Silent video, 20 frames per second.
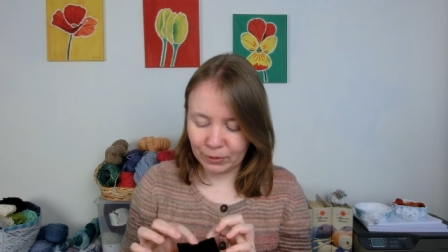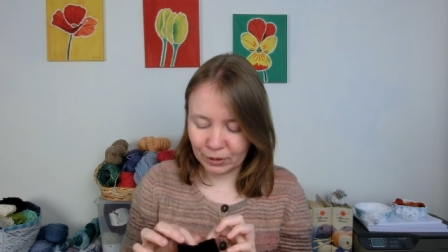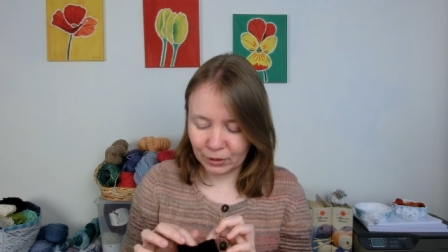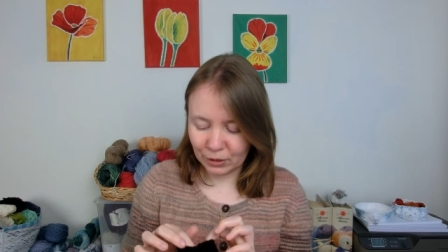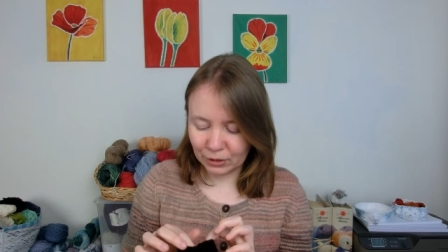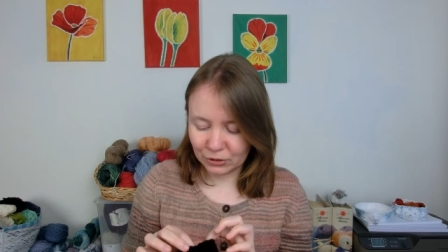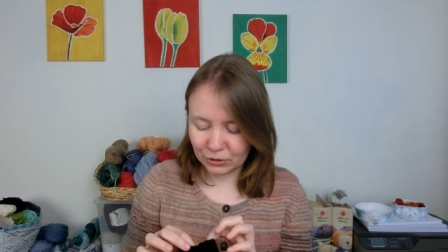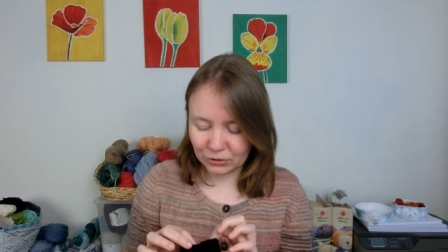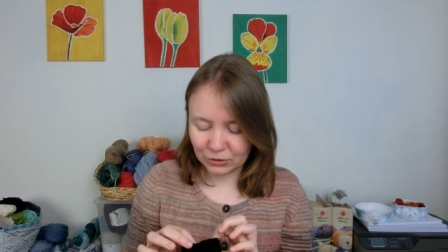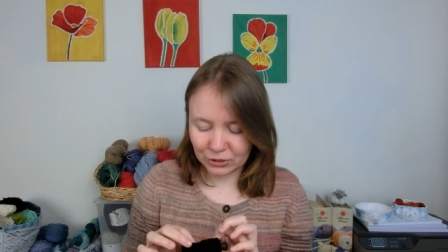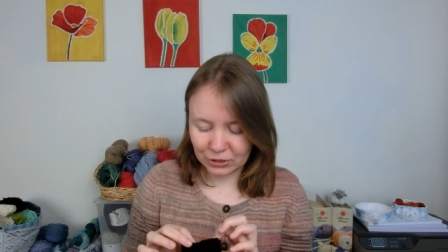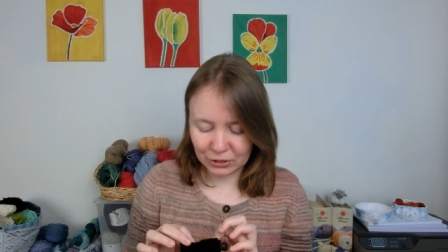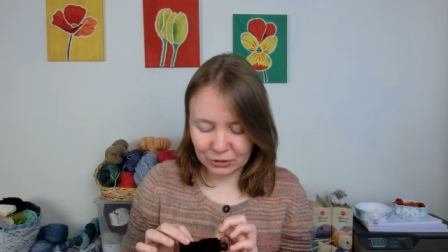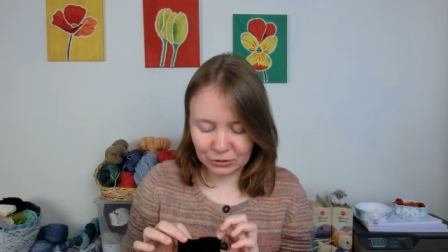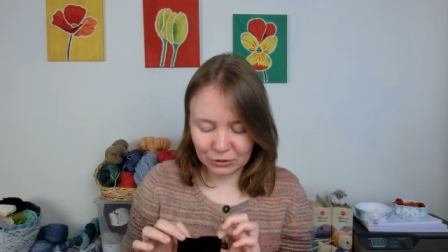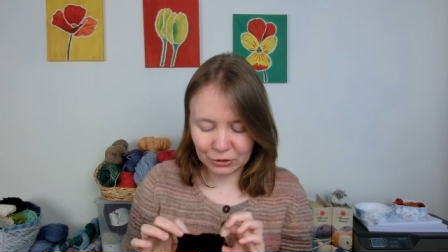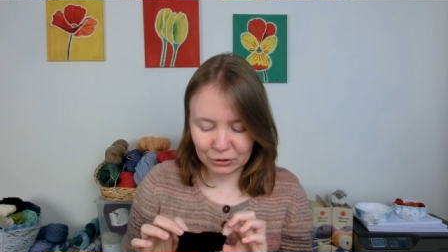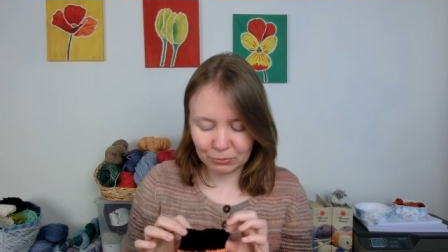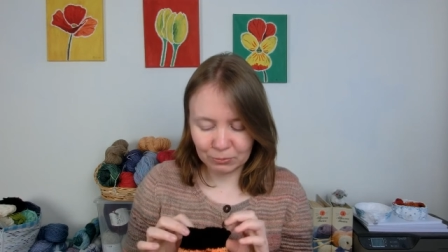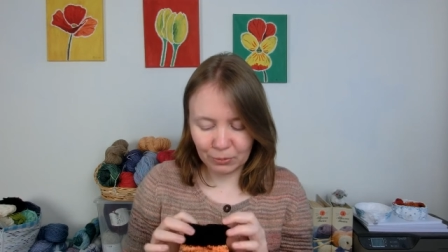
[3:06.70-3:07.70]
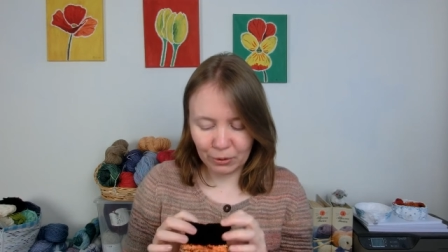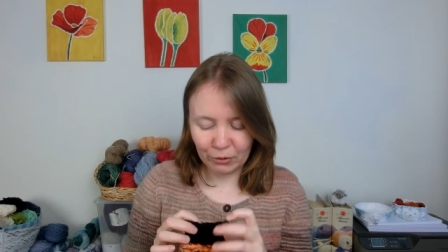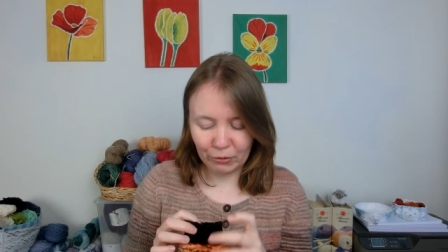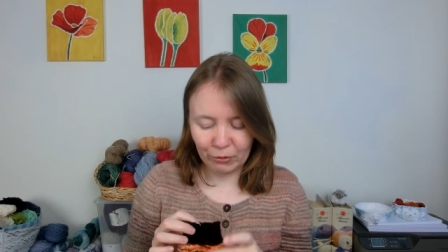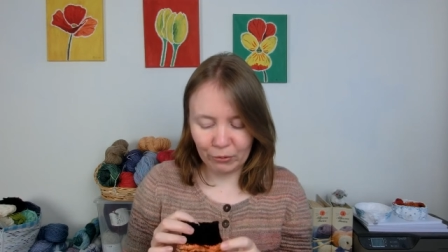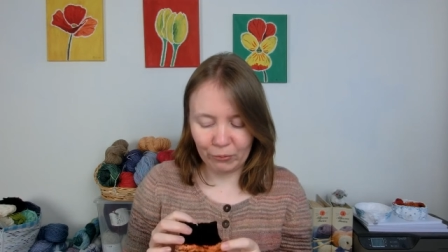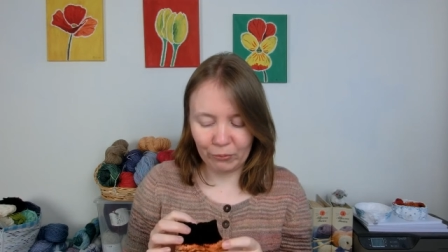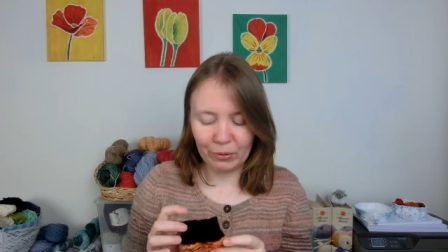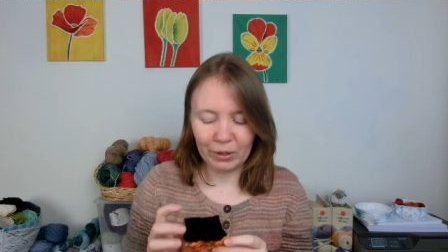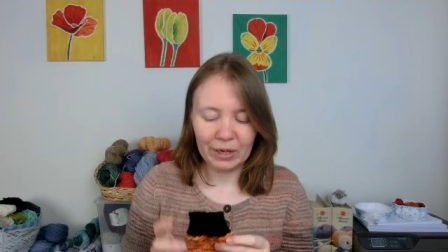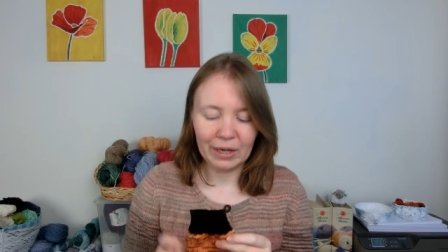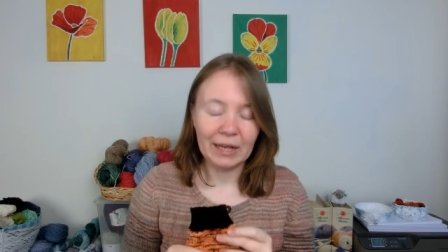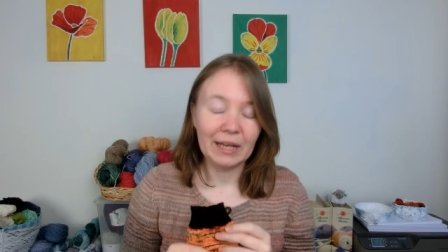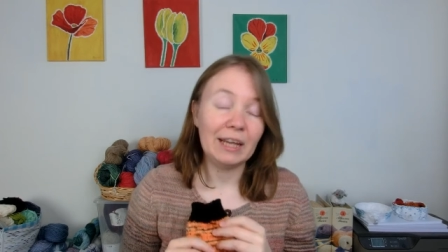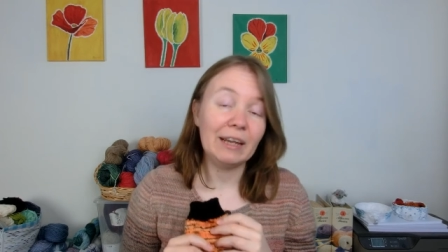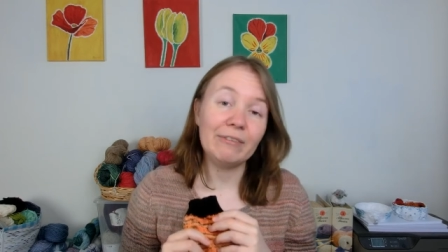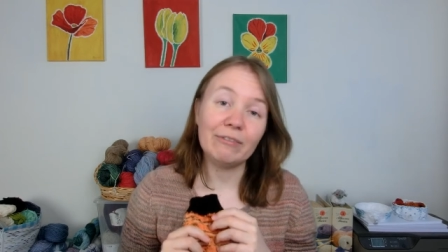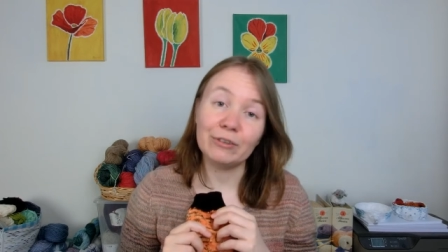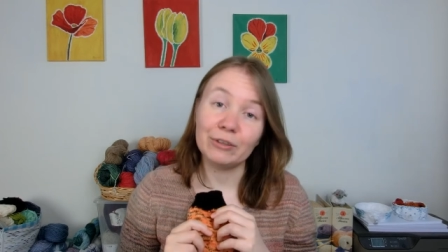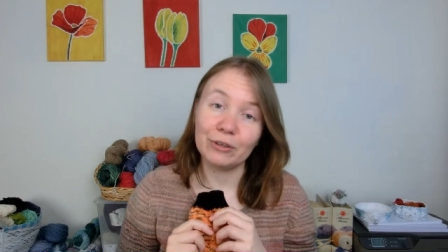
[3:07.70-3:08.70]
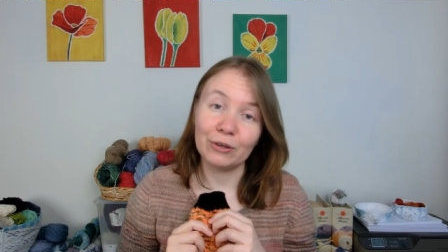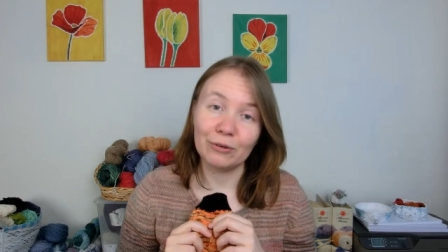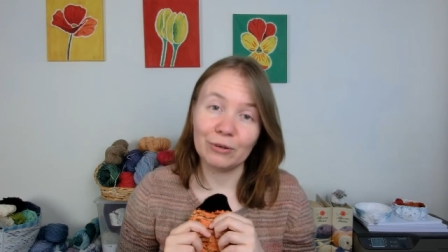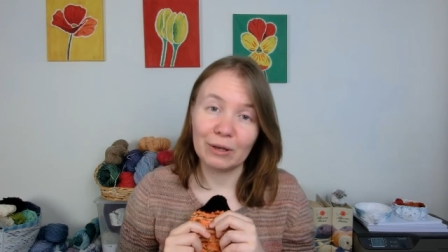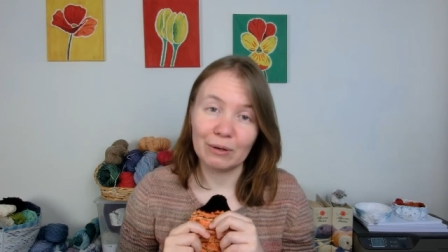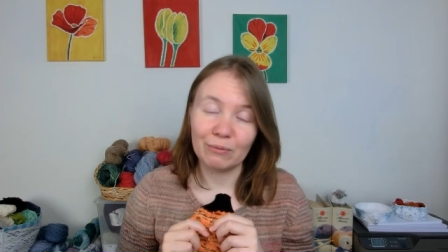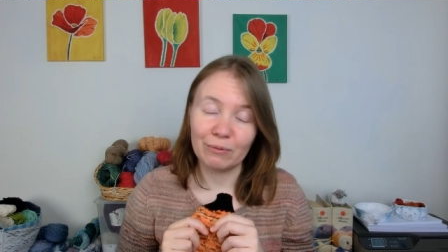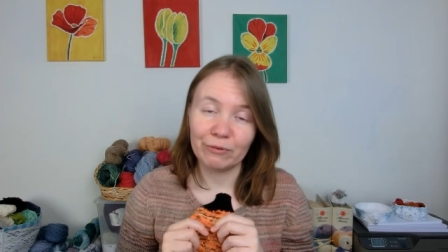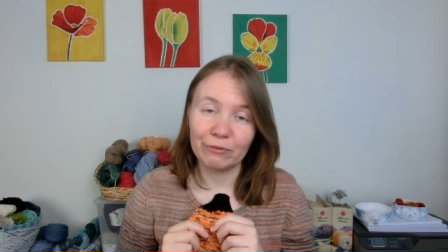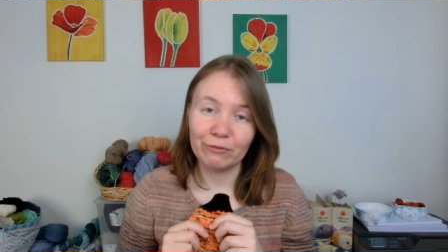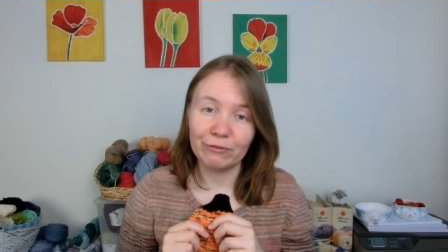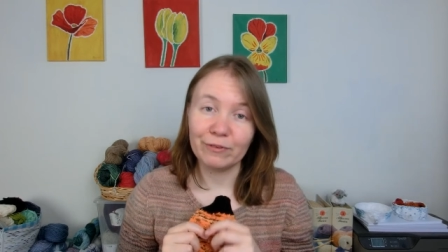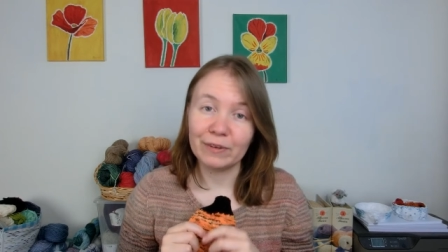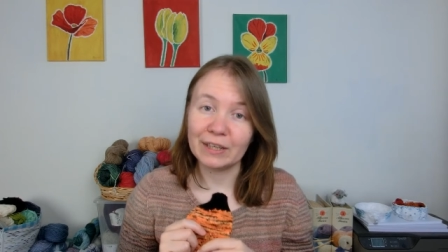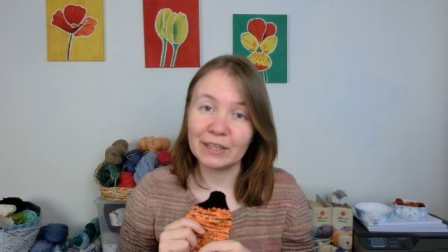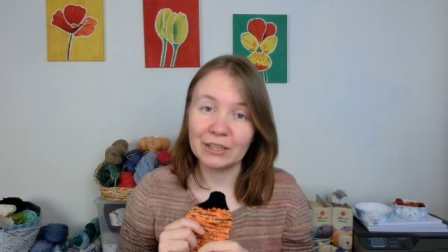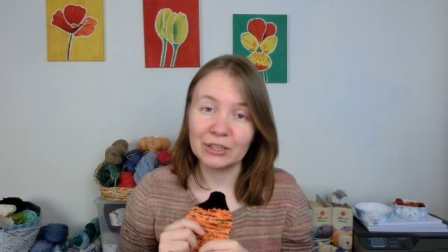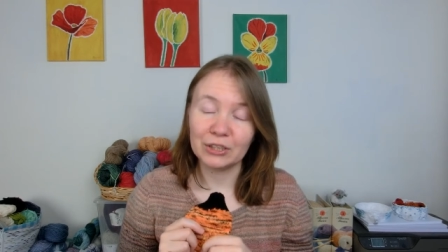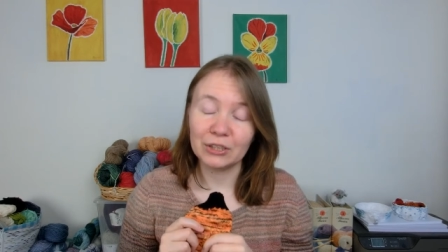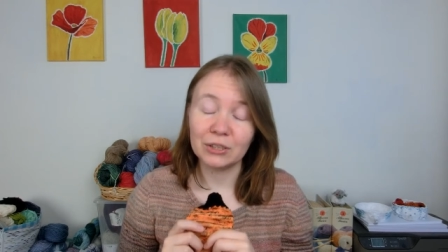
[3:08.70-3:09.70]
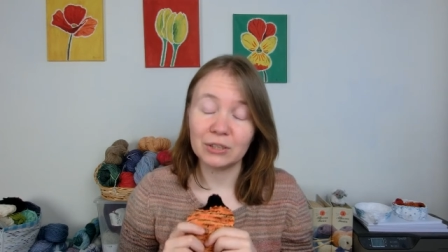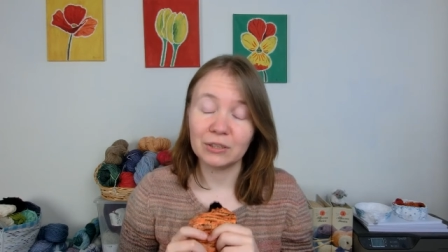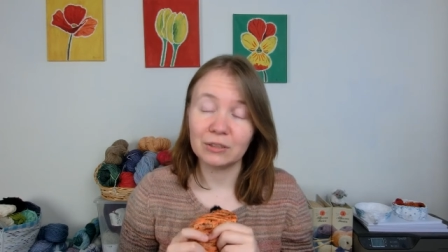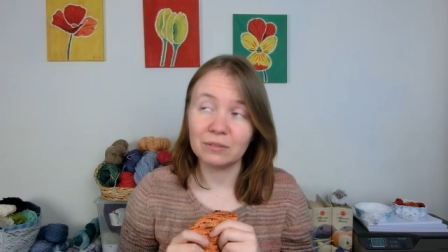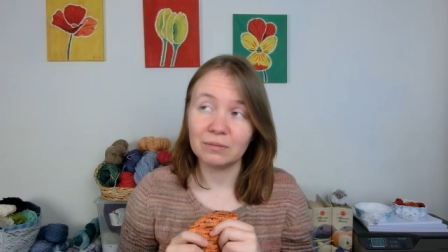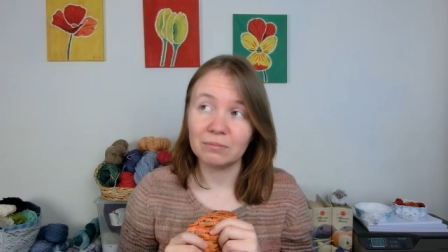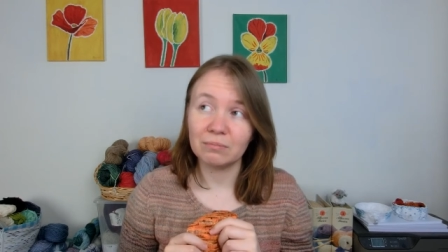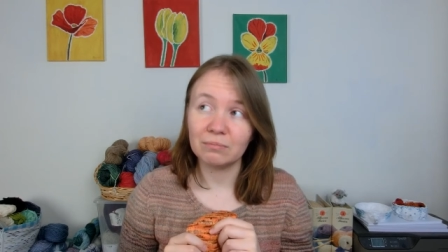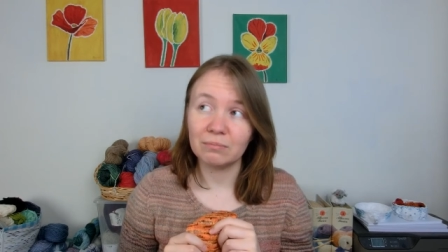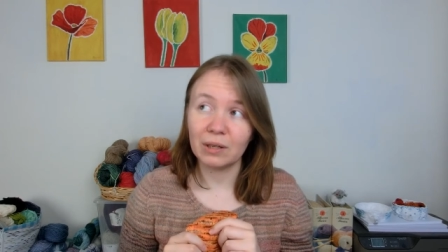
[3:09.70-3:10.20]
not until tomorrow, even though they were finished,